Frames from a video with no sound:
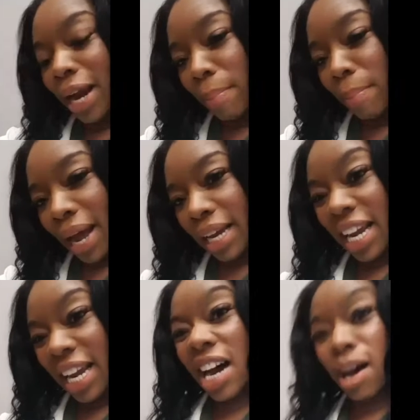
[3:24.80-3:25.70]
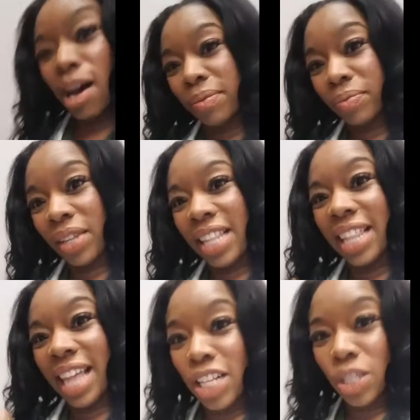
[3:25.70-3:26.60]
So straight and up.
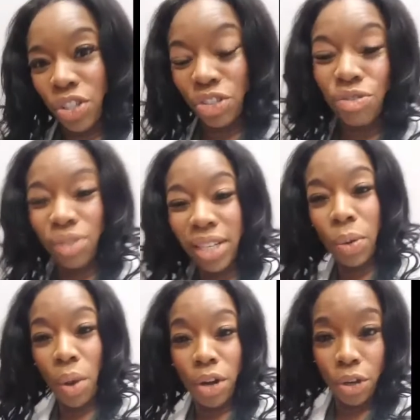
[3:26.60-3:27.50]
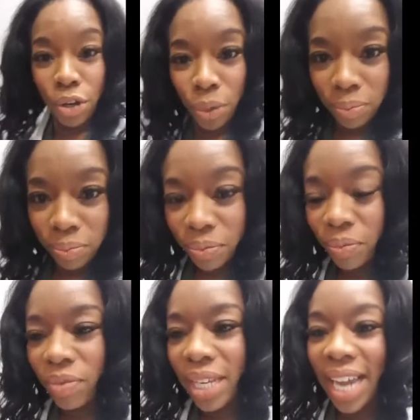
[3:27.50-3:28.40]
That's what you really want to do.
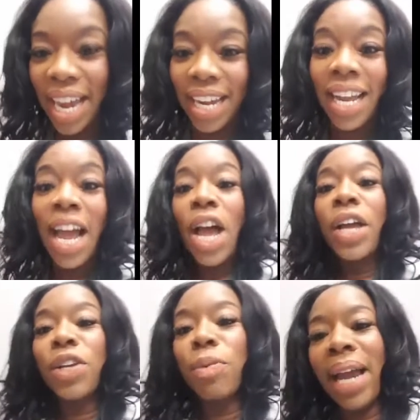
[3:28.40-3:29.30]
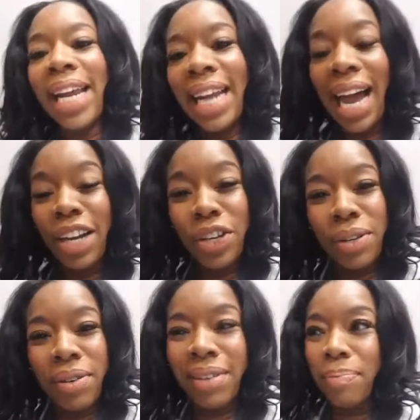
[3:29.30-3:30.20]
And you may not
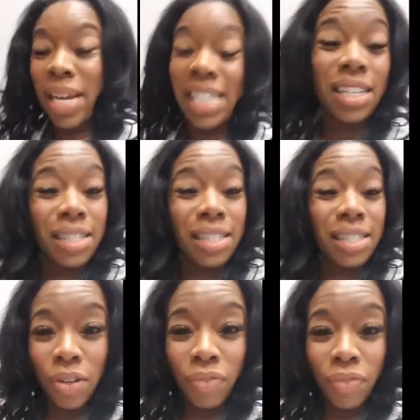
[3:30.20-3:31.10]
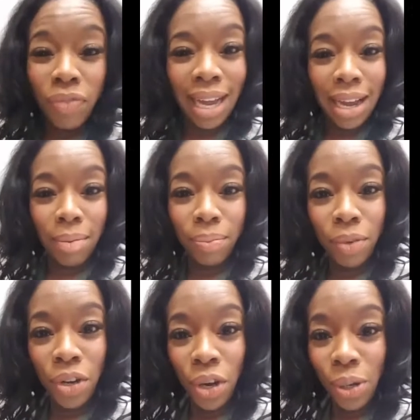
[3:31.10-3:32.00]
be successful the first time.
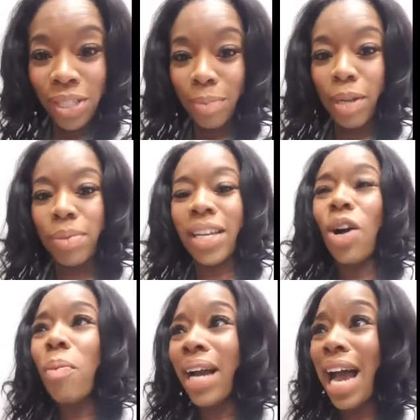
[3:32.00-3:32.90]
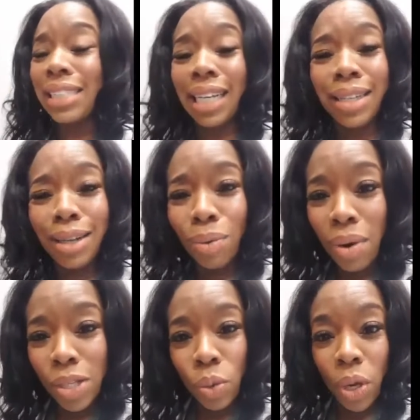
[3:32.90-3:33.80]
Some people say, oh my gosh, I did it
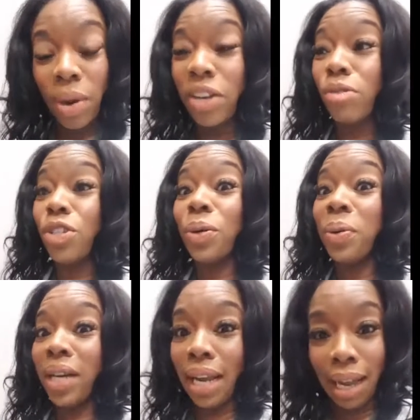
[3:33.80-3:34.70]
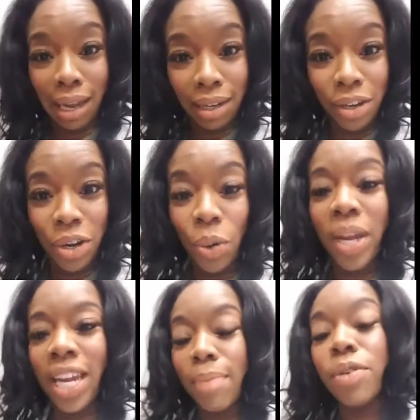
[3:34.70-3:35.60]
once. So what do? Do it again.
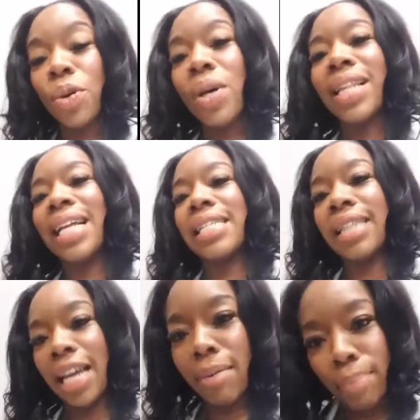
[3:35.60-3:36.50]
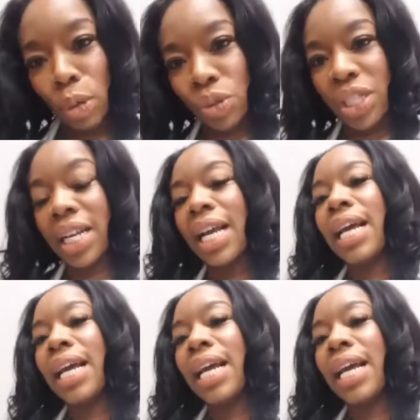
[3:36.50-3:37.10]
Keep doing that same motion.